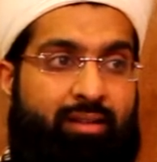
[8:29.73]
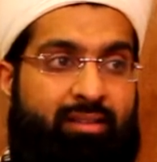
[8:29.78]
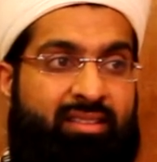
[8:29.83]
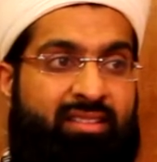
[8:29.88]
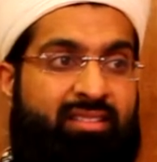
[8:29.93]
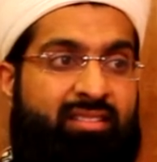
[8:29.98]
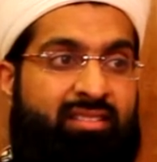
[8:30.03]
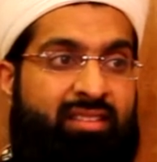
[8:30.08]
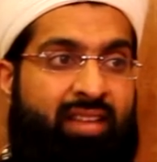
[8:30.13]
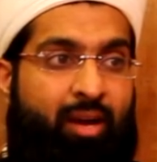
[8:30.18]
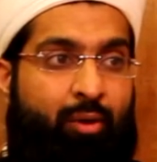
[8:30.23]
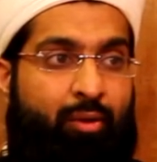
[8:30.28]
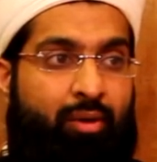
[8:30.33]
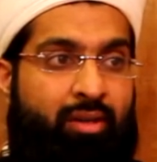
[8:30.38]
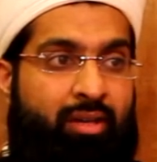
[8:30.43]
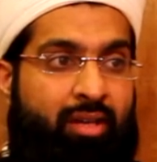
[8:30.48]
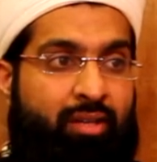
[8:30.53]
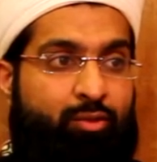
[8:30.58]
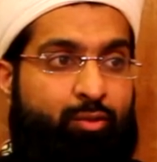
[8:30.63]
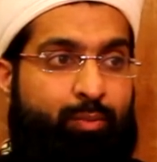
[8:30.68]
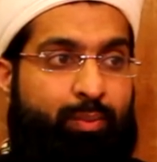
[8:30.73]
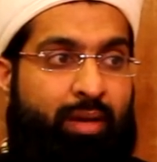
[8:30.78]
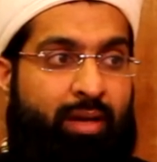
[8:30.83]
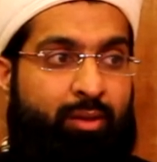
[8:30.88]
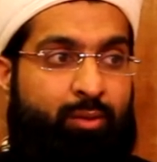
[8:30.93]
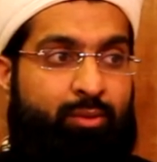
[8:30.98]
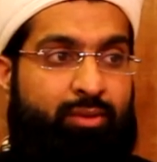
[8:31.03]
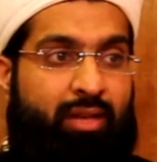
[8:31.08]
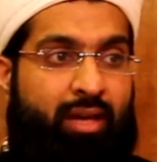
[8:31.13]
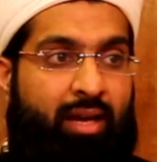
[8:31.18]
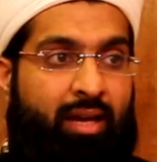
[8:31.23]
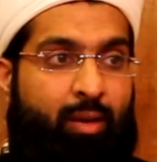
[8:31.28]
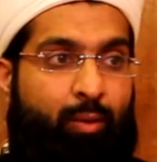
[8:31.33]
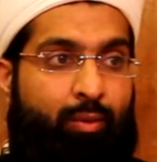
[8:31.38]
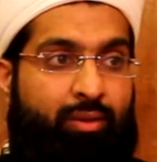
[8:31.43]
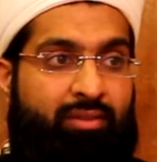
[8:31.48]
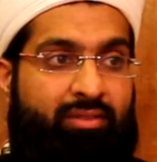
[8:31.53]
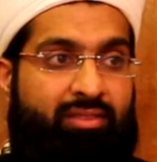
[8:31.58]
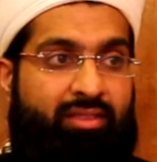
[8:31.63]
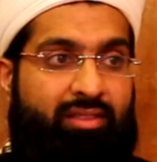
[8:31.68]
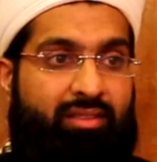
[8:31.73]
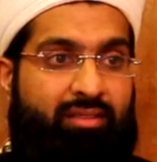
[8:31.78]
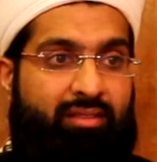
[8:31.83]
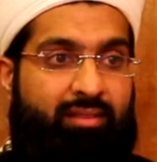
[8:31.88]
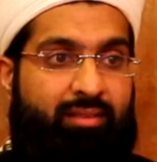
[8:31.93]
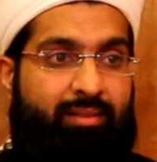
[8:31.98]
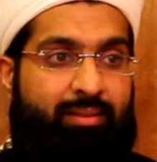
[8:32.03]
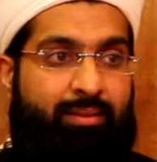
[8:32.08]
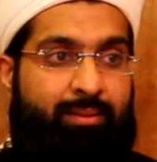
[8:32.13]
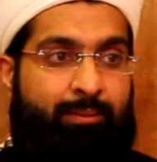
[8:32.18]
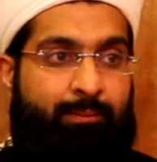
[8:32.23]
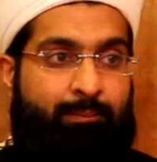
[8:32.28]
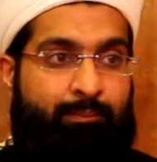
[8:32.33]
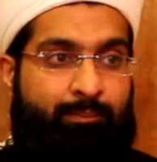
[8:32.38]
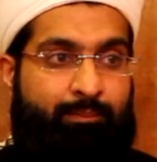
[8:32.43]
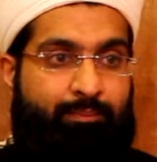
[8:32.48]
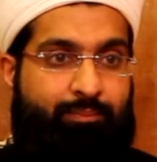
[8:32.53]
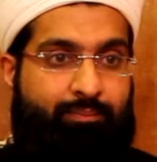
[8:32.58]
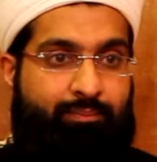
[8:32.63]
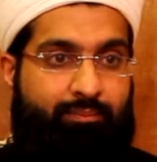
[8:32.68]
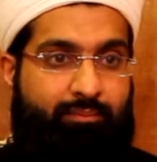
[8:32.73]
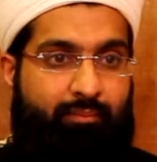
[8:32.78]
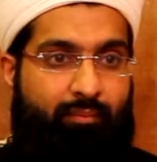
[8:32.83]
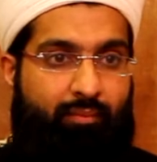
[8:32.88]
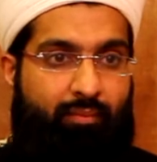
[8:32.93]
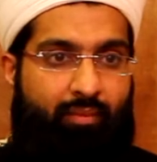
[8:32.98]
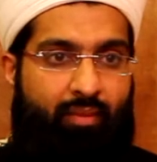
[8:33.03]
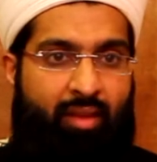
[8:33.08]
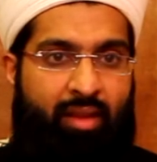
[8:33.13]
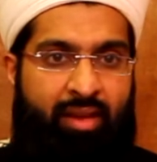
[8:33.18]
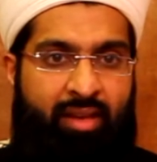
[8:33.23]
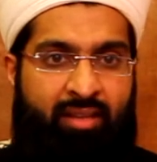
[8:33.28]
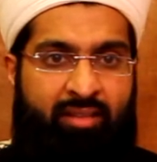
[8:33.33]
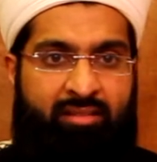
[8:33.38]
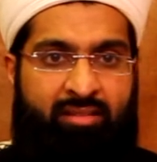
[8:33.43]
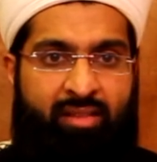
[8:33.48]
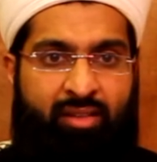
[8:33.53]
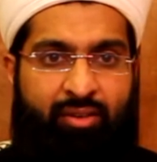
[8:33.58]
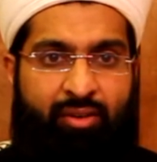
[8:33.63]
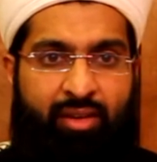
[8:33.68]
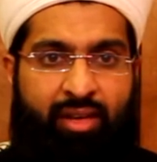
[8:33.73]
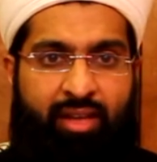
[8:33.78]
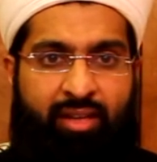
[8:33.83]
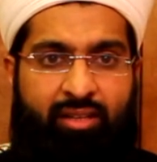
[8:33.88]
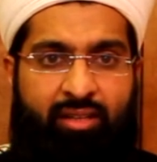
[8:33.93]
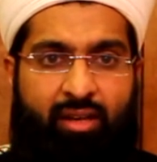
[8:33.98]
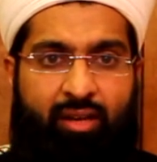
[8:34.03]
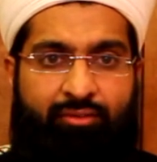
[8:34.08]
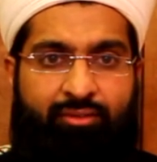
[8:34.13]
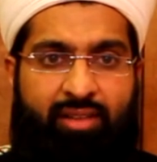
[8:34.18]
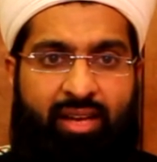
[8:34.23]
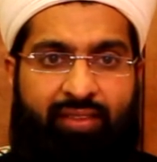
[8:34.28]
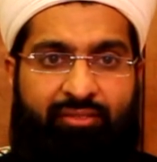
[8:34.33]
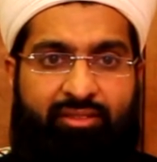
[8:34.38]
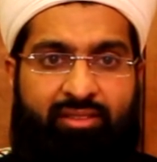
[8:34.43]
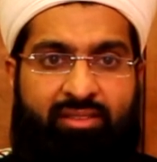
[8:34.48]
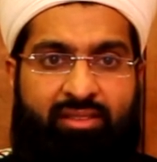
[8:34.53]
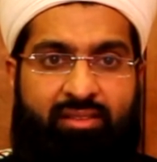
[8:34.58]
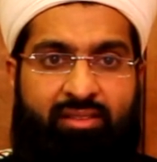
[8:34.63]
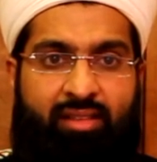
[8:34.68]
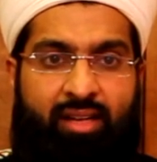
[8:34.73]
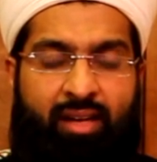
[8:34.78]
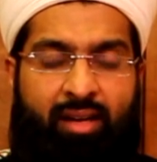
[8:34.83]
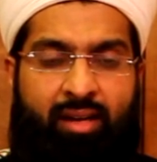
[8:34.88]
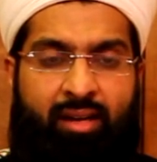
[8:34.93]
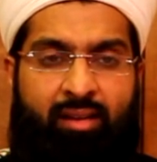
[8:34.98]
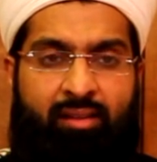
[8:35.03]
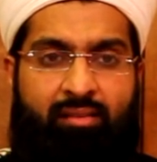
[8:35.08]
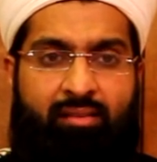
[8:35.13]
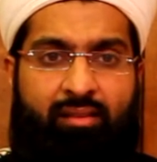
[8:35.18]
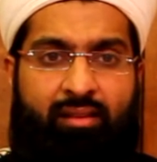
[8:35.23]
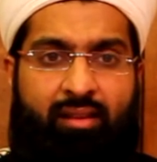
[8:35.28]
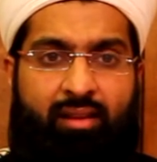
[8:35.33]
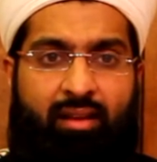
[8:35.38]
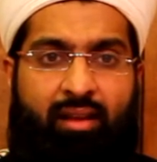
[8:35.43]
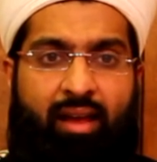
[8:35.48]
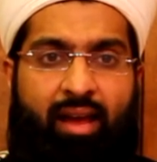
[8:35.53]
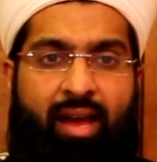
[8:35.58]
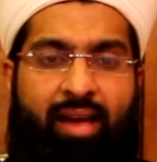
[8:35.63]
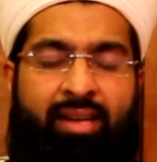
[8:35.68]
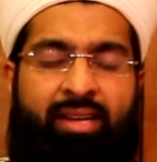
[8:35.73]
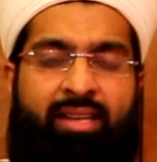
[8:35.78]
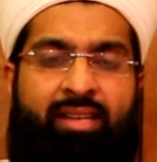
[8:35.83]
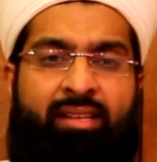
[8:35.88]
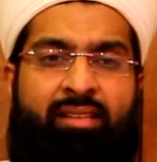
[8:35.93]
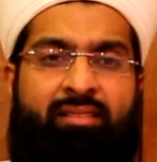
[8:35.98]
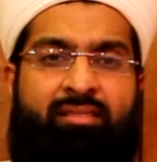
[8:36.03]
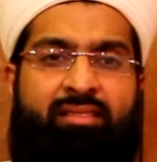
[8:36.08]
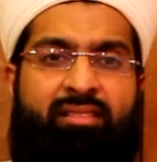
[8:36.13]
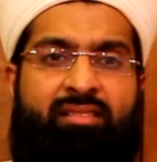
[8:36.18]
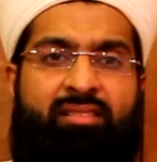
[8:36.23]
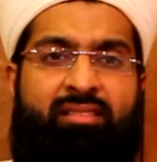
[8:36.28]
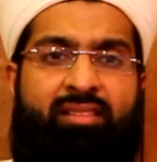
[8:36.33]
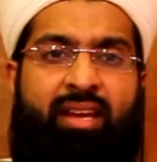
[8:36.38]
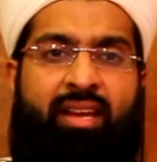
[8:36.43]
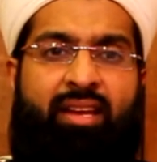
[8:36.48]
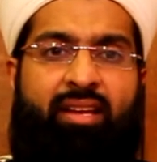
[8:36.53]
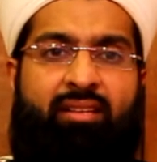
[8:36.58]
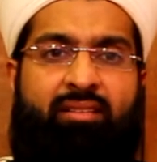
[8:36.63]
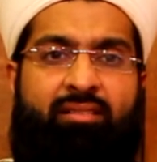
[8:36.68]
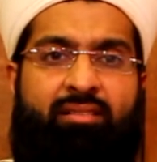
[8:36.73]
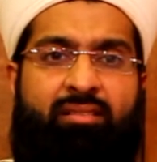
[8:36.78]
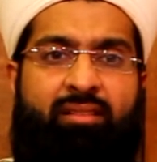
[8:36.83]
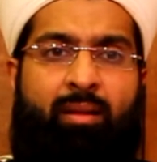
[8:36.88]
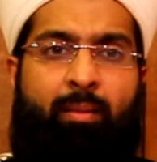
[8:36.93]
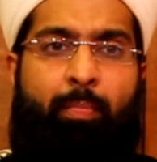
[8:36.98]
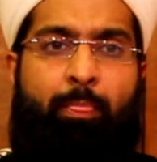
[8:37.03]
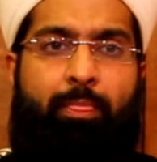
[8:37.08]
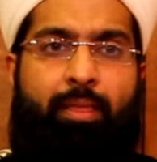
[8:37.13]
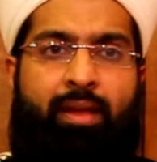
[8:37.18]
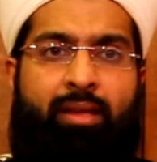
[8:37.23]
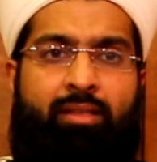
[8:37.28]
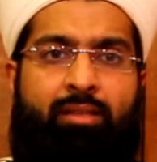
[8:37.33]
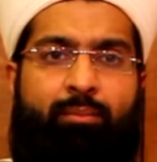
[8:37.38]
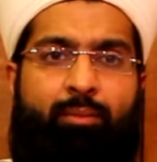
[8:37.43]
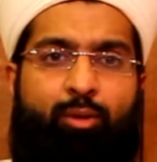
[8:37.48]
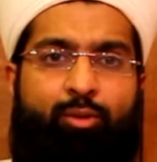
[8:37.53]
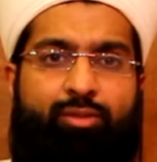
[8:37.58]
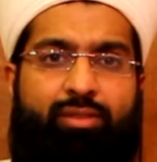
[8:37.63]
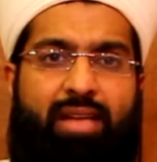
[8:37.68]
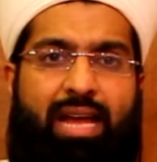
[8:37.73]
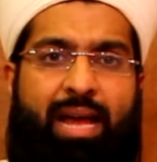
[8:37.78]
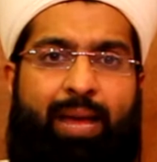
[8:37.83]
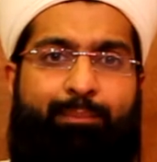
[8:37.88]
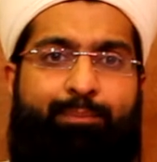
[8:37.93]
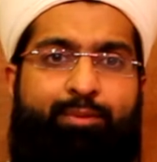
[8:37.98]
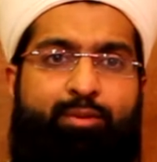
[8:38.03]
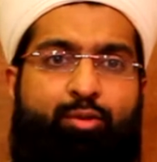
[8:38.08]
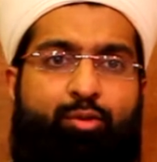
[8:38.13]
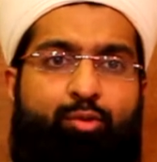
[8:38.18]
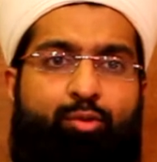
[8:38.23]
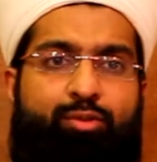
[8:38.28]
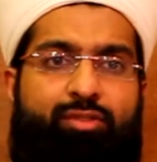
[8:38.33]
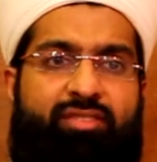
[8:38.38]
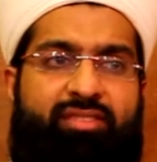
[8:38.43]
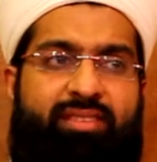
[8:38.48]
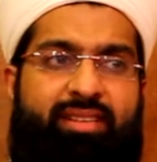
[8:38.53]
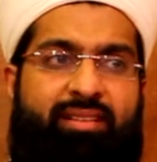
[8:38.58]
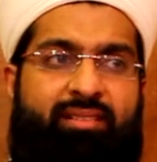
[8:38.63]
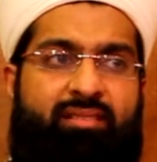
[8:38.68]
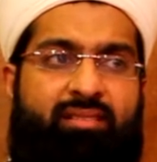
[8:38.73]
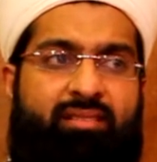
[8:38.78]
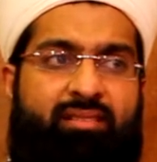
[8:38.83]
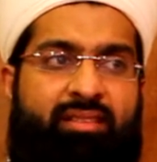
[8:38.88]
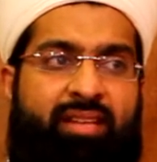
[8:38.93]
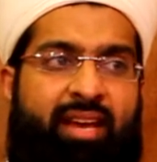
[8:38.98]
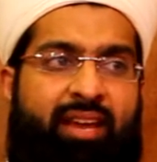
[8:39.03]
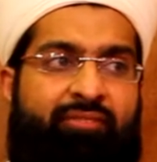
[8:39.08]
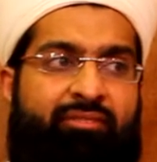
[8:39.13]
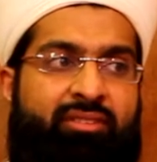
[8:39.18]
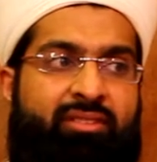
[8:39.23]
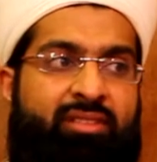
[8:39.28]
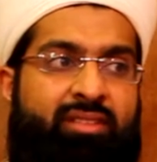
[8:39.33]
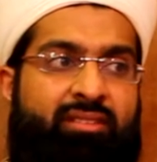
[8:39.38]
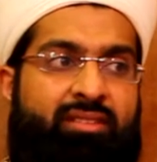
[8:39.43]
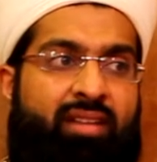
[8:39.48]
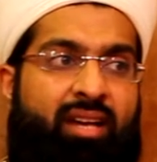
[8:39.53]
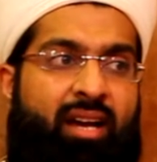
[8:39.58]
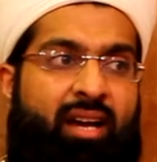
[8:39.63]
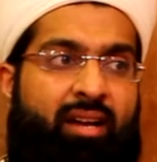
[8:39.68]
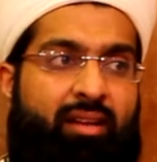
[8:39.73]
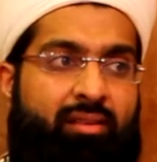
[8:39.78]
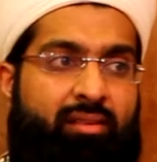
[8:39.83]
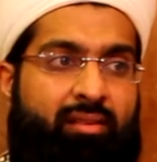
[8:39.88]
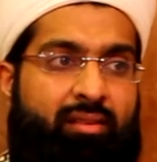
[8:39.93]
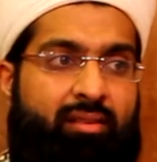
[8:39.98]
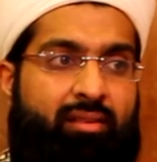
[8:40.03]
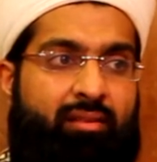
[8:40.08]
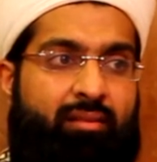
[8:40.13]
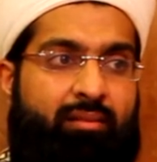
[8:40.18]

This is how Allah subhanahu wa ta'ala wants it. He is the creator of the heavens and the earth, and he sustains in the most absolute sense the heavens and the earth.